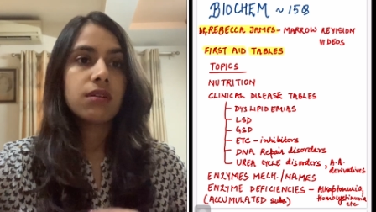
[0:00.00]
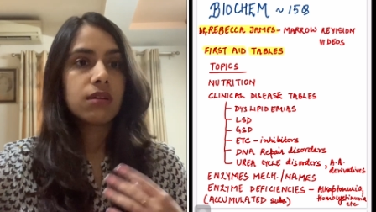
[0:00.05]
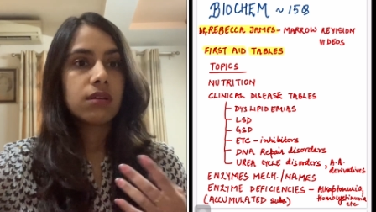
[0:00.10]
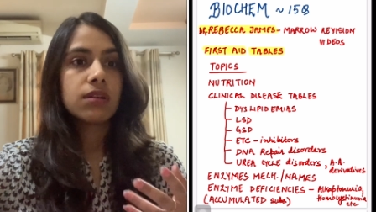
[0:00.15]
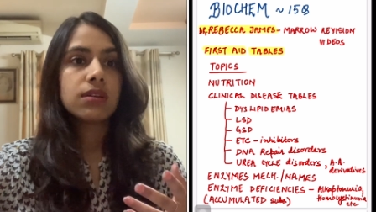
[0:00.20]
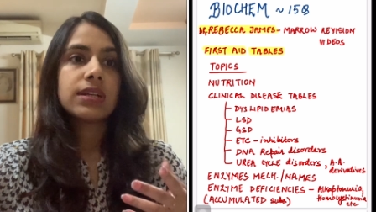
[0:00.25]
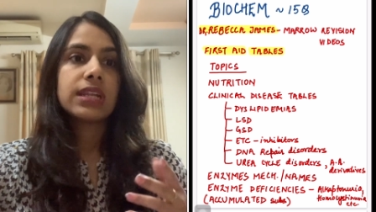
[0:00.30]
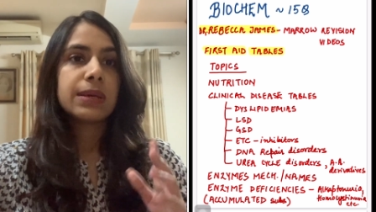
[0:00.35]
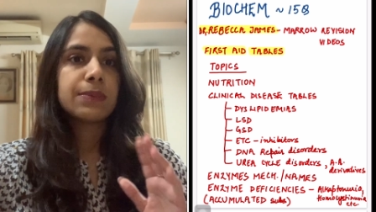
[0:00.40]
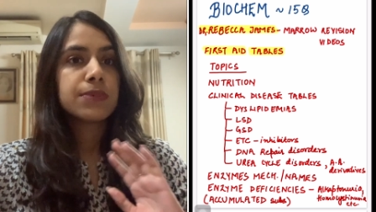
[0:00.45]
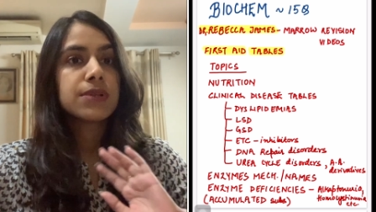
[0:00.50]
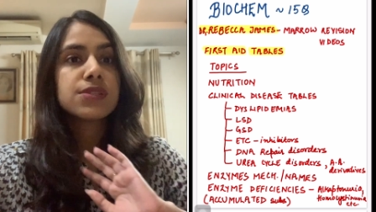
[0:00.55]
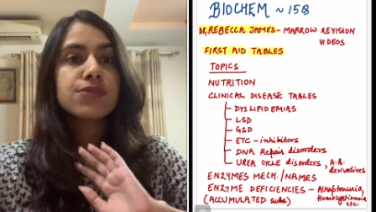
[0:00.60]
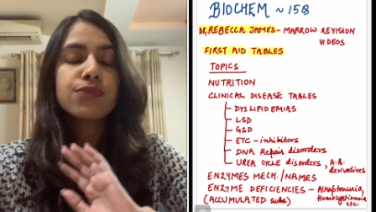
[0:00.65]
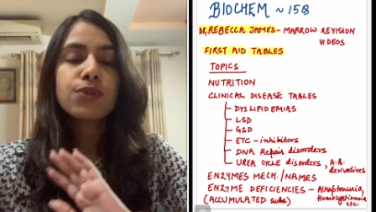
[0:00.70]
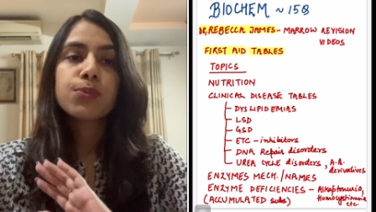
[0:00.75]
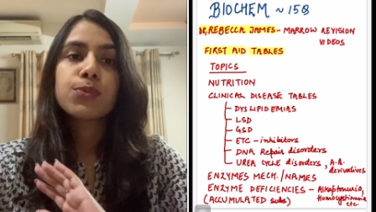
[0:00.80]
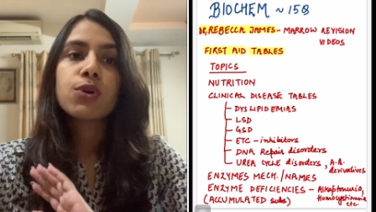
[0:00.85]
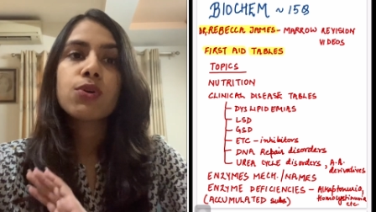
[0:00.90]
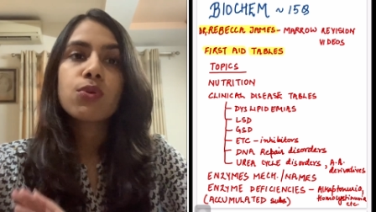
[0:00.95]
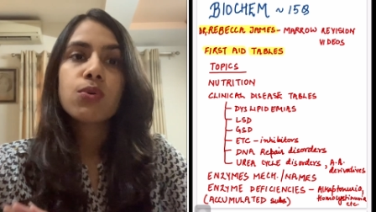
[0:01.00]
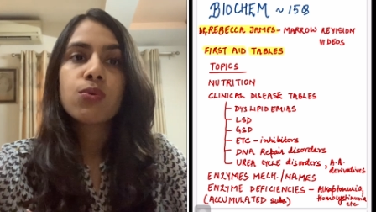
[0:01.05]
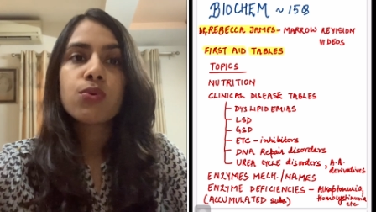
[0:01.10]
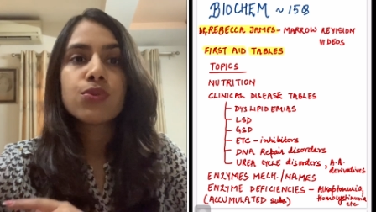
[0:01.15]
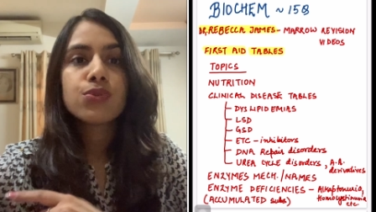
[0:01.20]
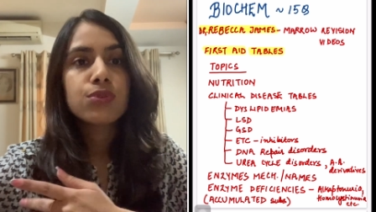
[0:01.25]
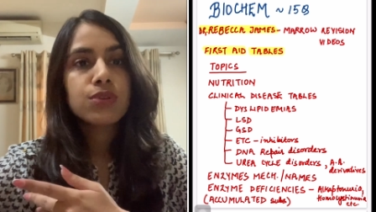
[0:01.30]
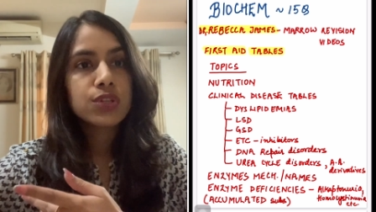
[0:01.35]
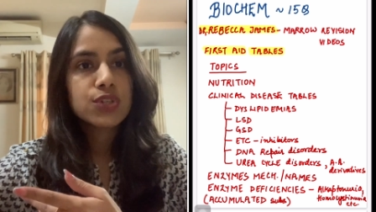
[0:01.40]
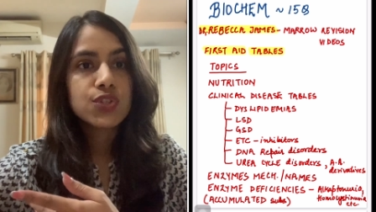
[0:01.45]
uh, tables from your
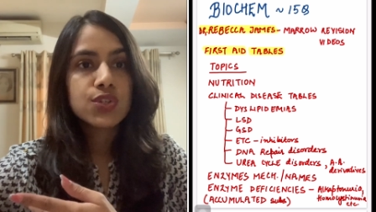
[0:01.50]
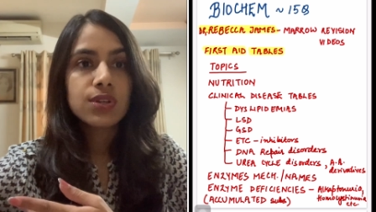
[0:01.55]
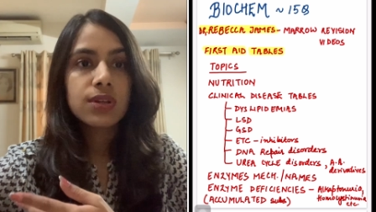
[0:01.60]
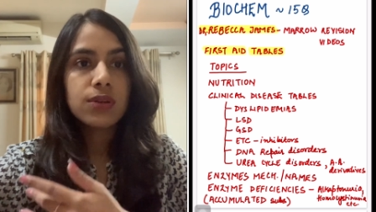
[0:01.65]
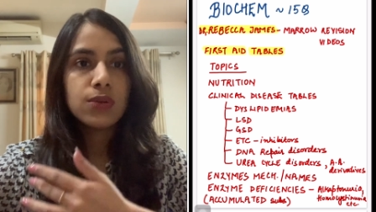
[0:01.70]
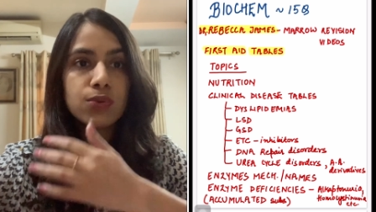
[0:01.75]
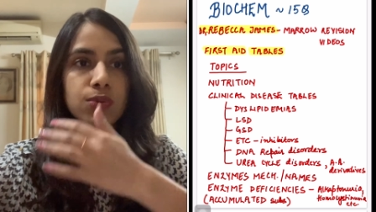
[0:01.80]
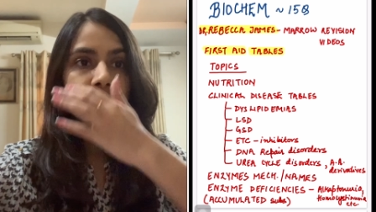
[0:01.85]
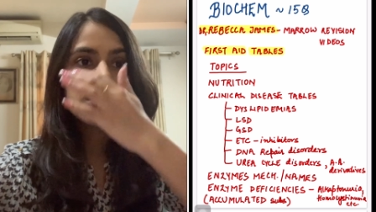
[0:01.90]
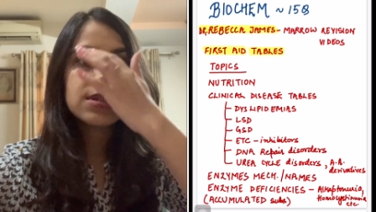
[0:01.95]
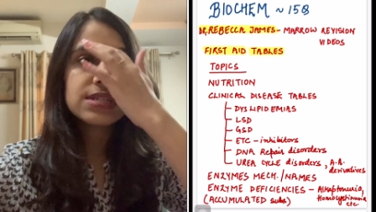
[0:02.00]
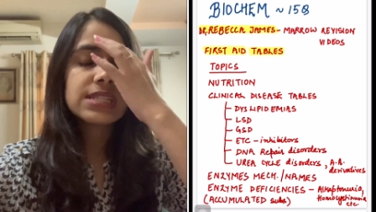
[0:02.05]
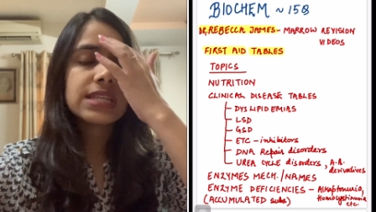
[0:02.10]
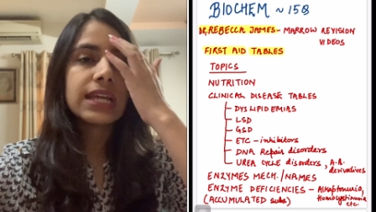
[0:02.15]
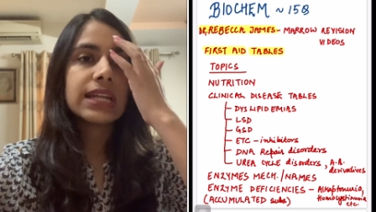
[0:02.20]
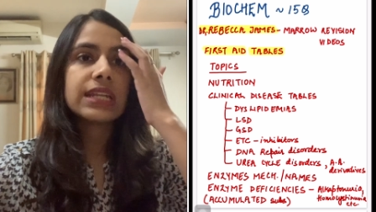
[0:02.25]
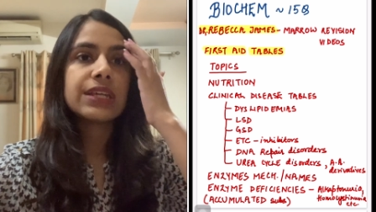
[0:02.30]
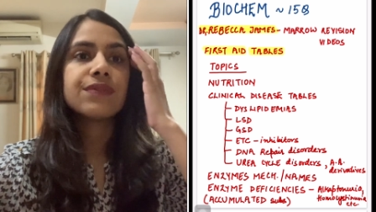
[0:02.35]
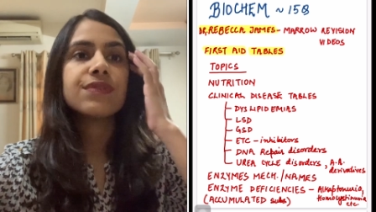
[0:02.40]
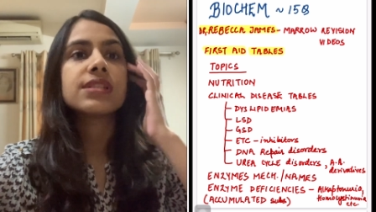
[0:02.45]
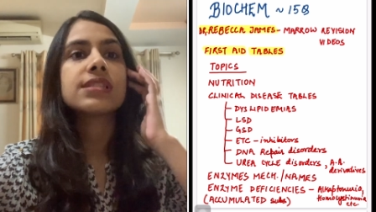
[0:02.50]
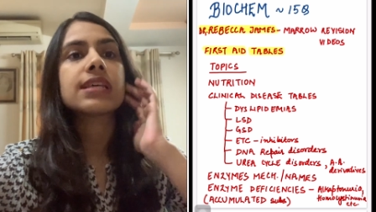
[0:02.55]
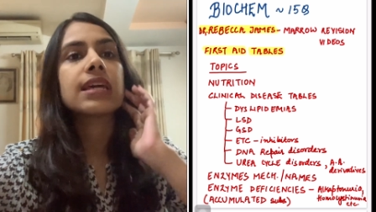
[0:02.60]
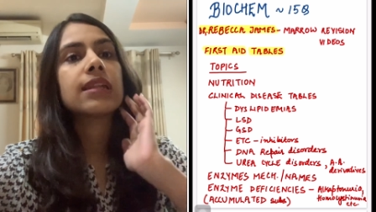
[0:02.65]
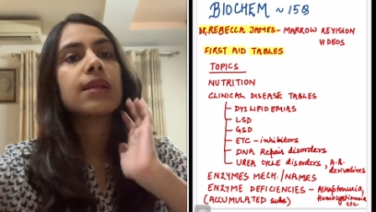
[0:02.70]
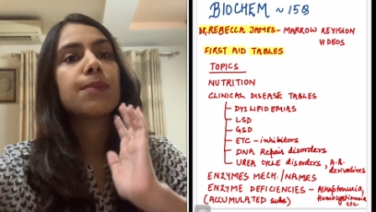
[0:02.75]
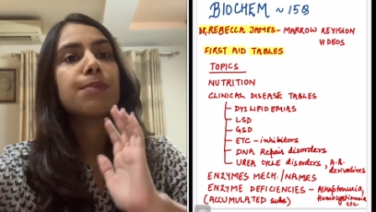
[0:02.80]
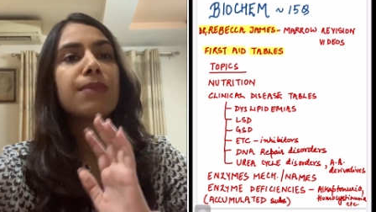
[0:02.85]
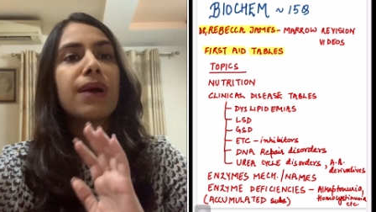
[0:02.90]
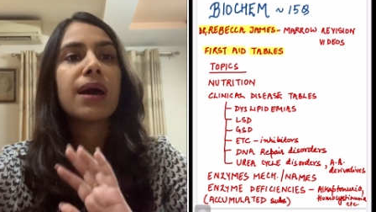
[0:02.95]
own original notes and even
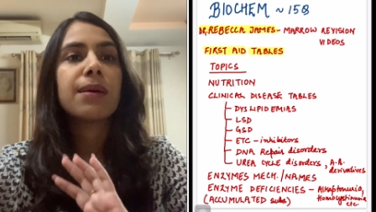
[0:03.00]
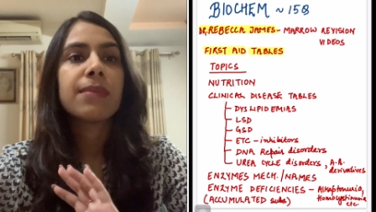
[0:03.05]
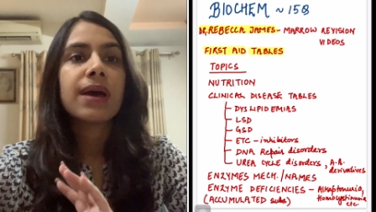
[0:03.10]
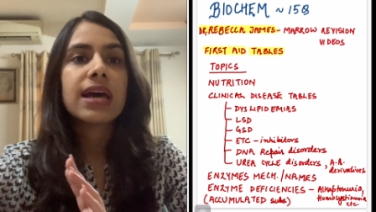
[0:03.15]
Zainab ma'am